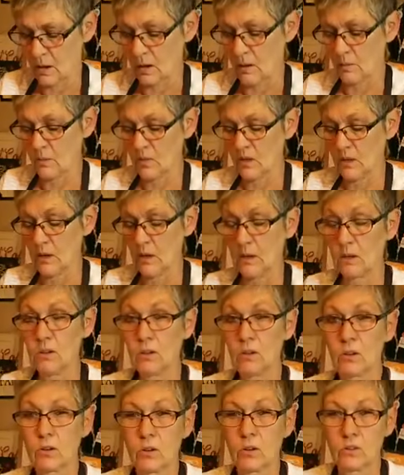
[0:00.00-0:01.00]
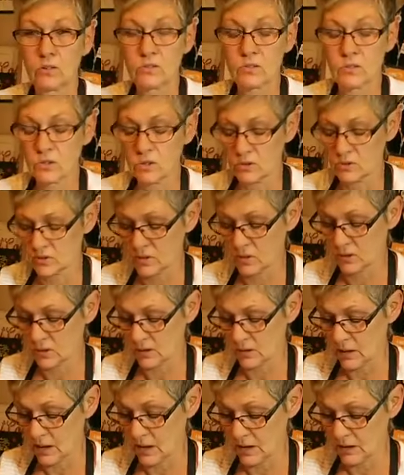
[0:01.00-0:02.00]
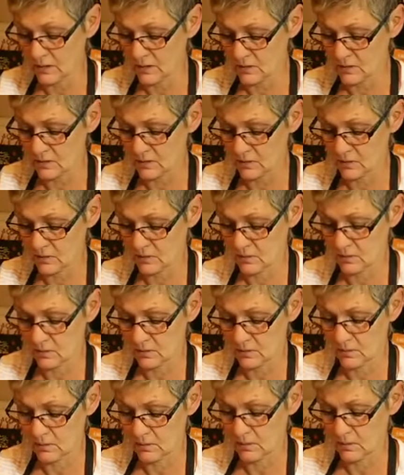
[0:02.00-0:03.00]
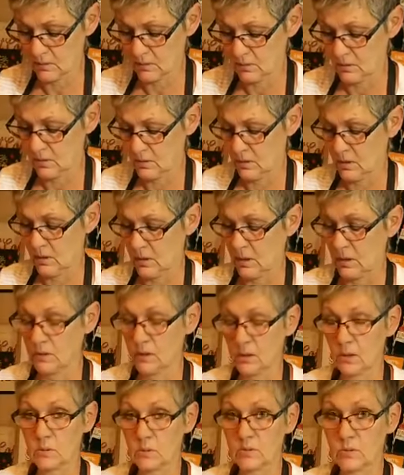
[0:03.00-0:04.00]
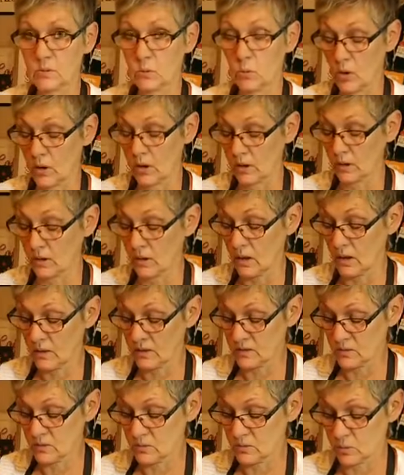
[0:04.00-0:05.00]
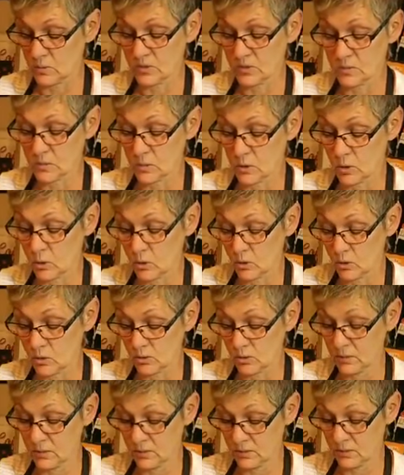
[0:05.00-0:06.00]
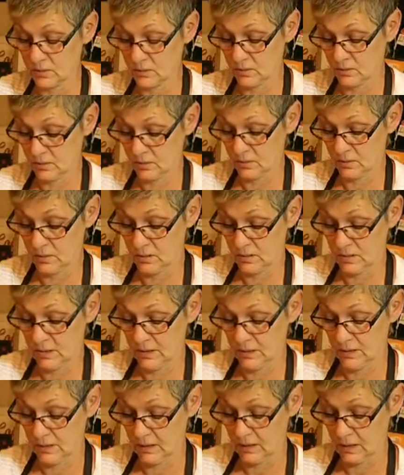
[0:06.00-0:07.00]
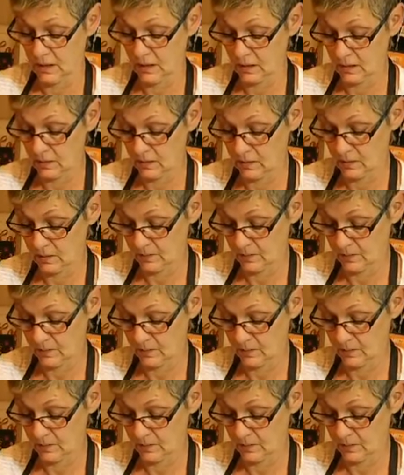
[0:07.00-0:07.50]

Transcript: The ink you can also use on glass. I did up some wine glasses with some gold ink,